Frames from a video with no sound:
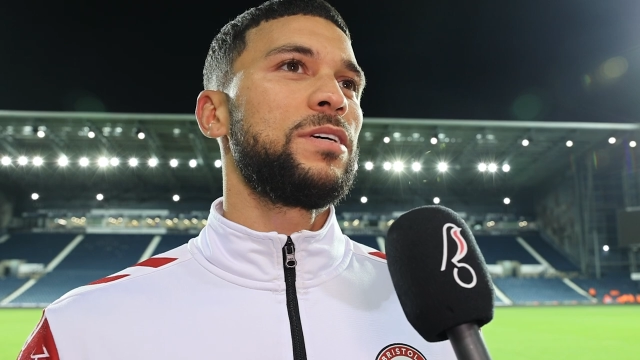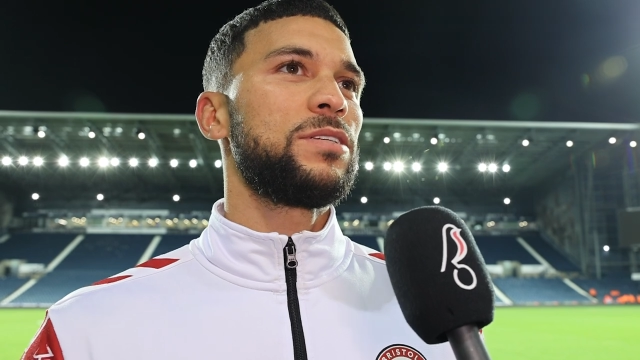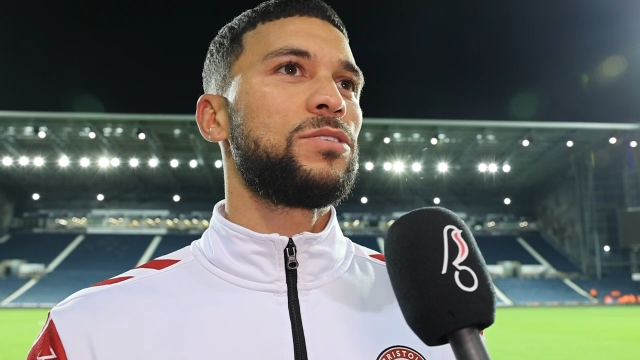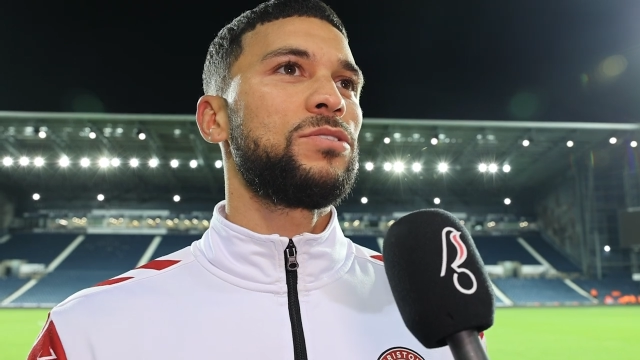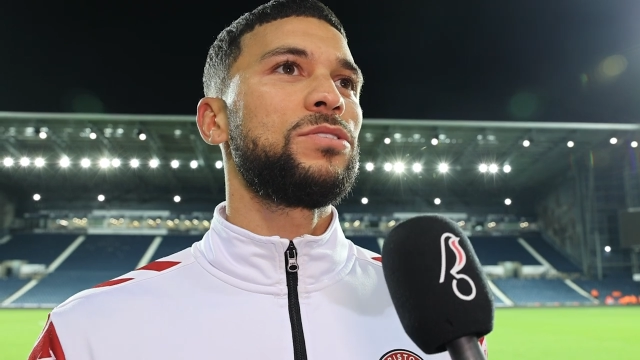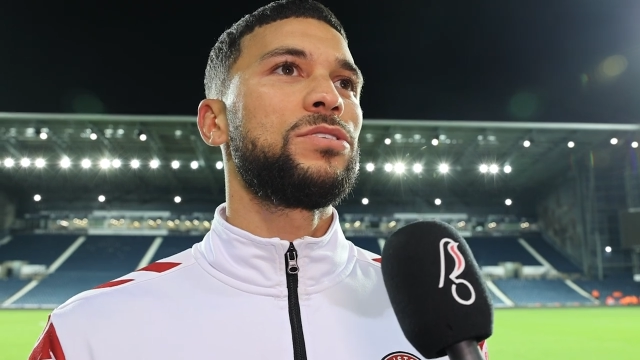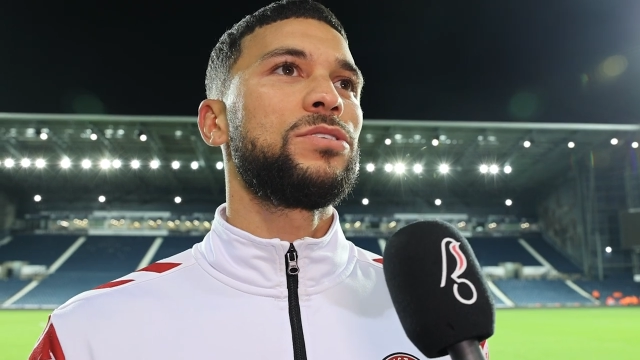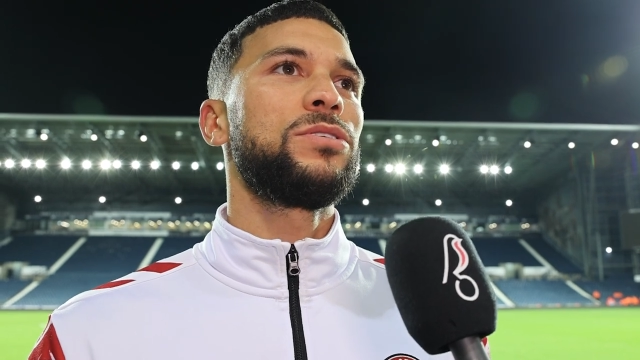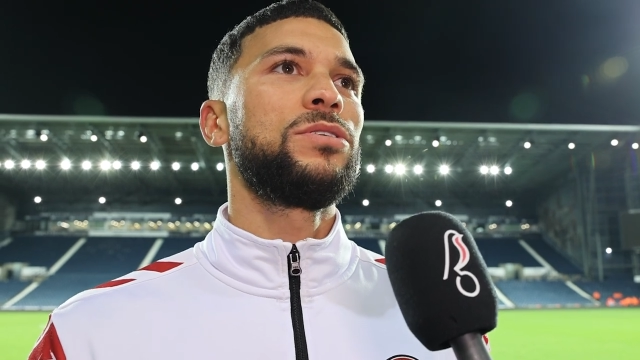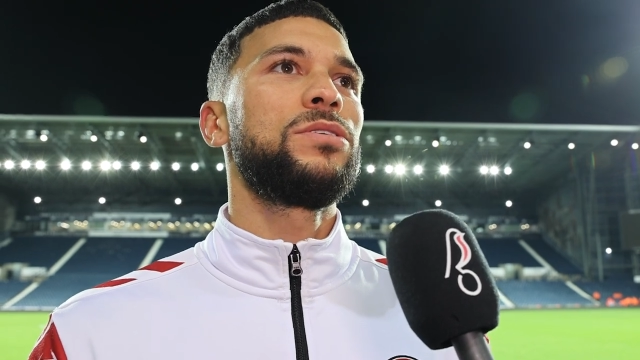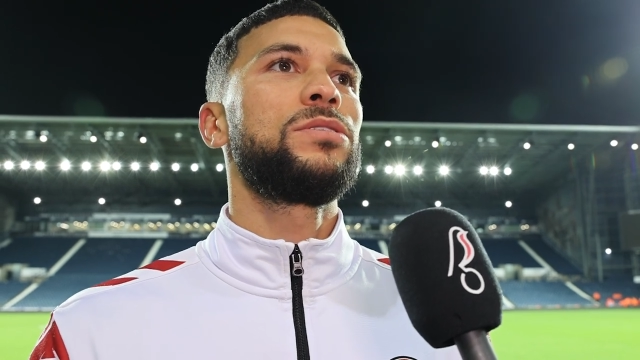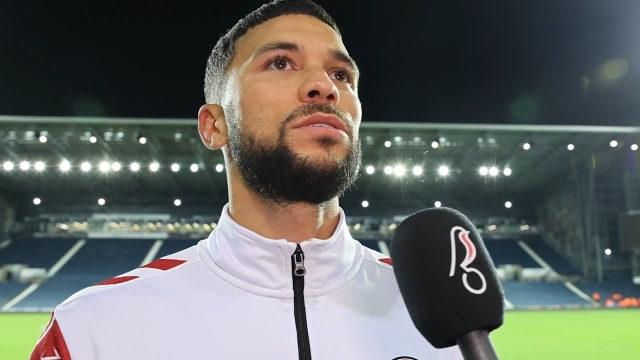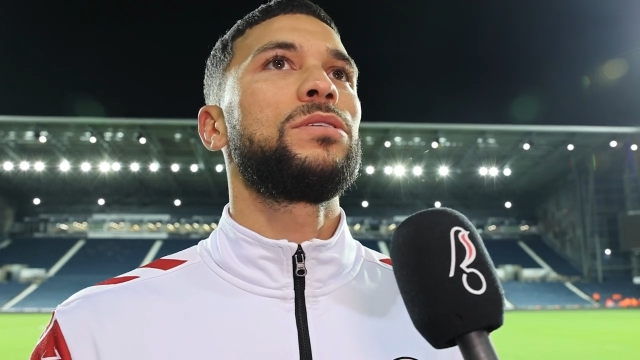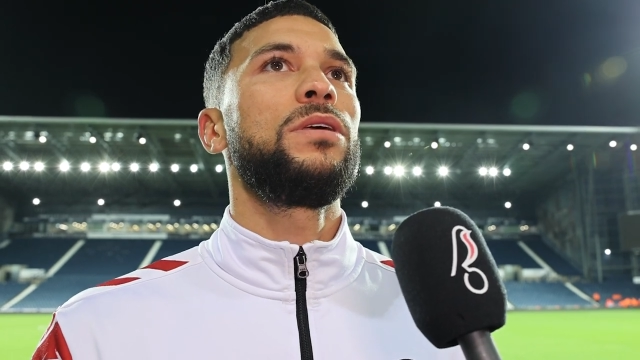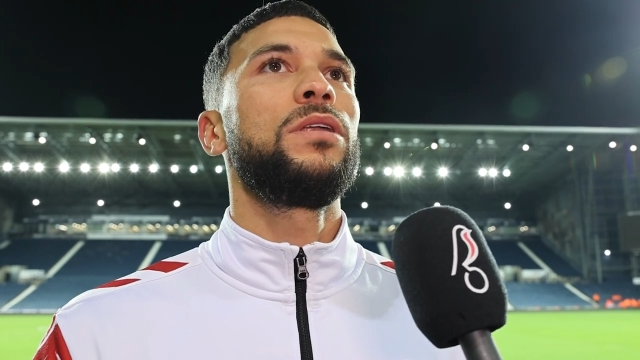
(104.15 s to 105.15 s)
It's good to
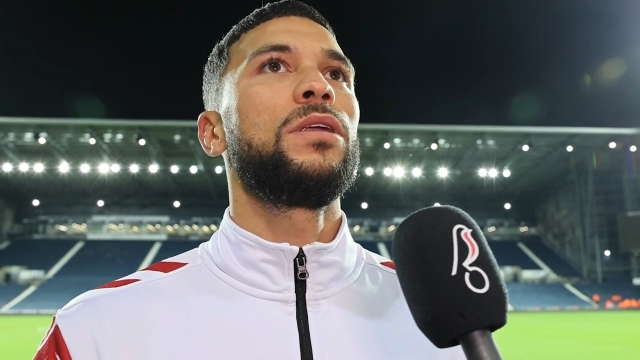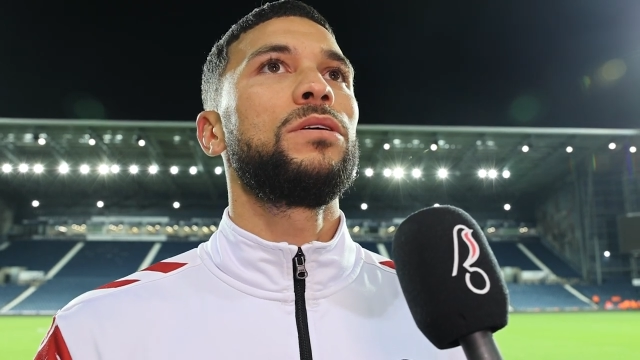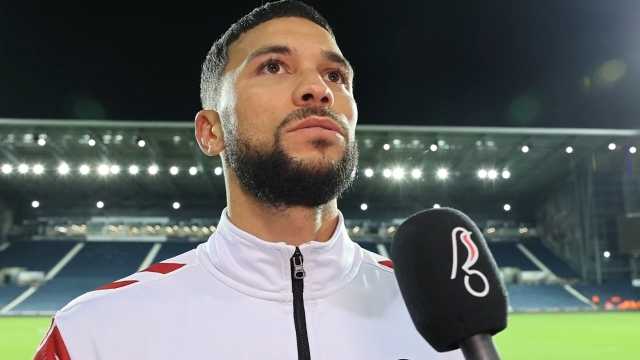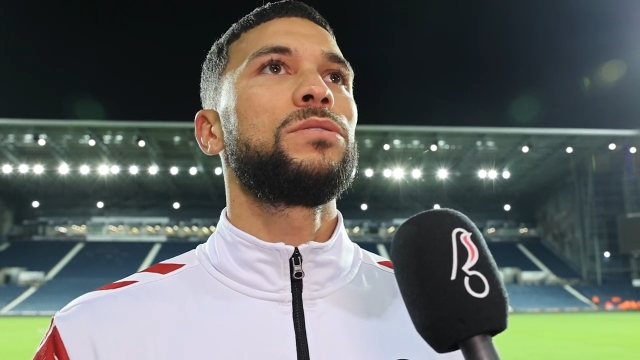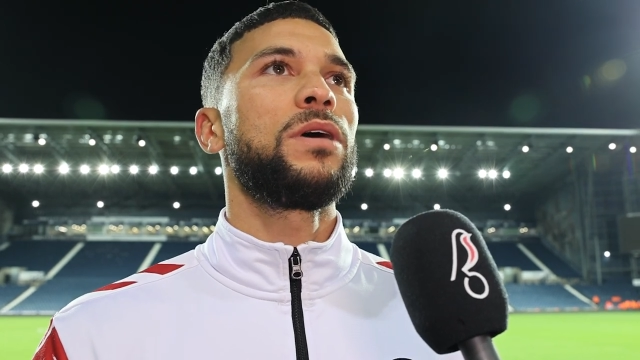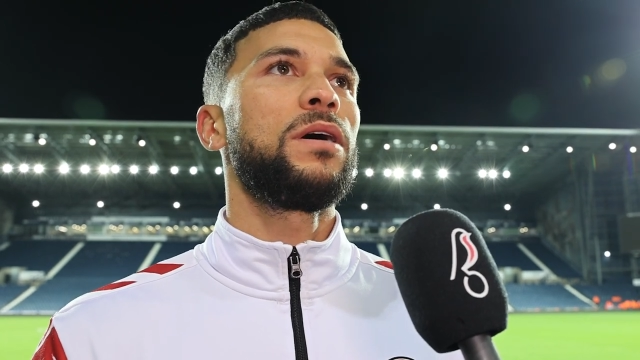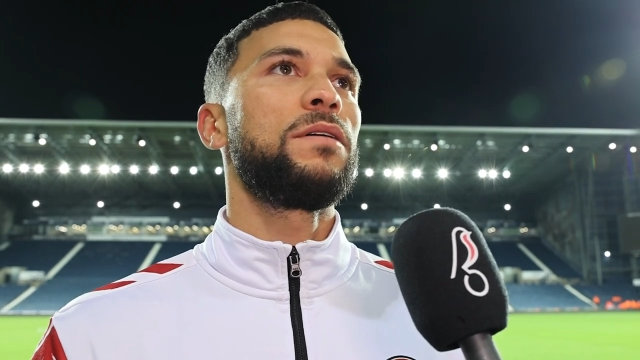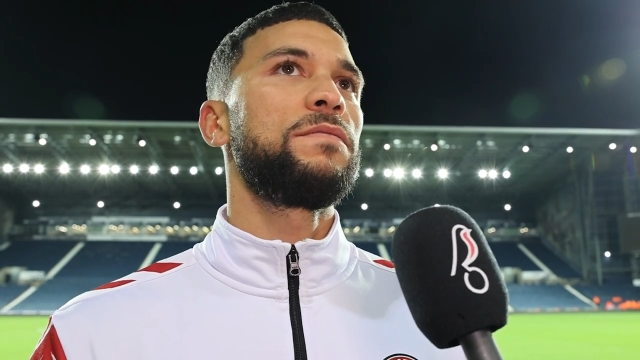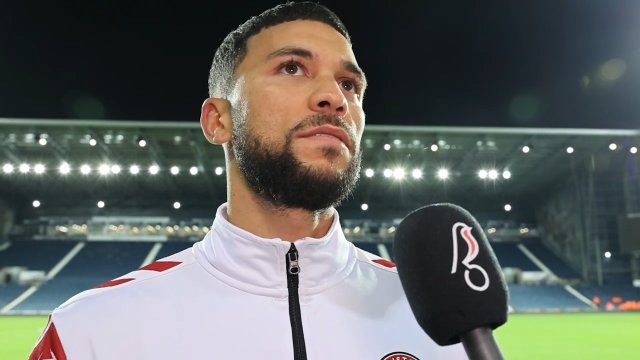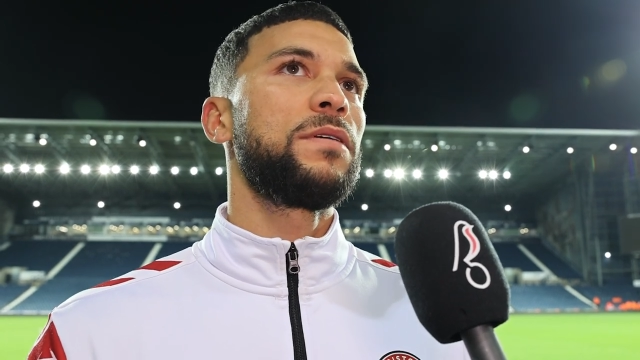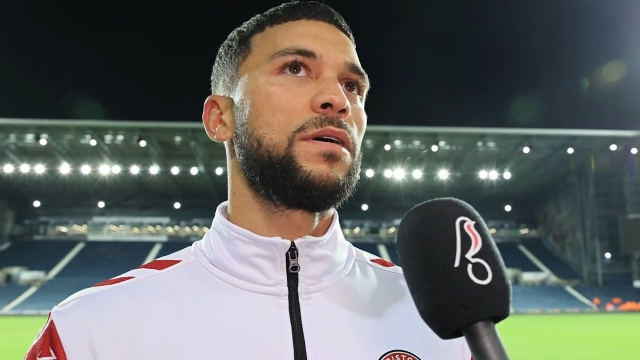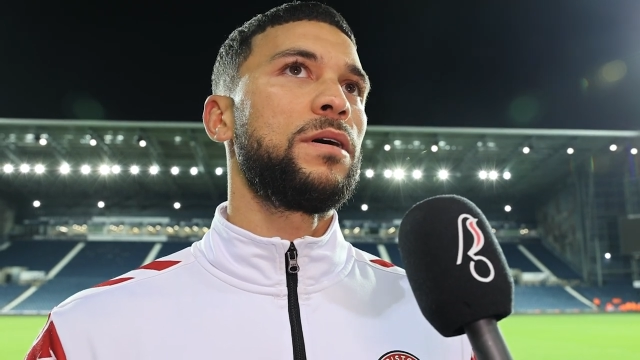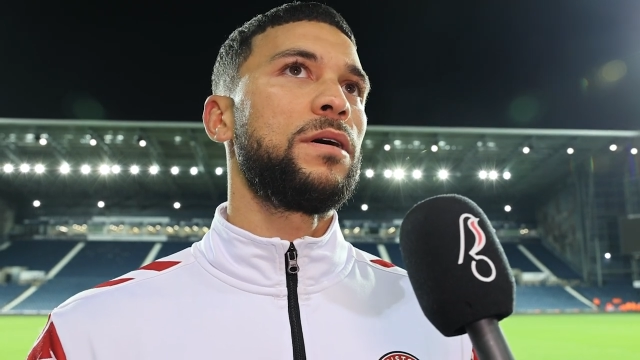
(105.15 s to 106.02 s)
have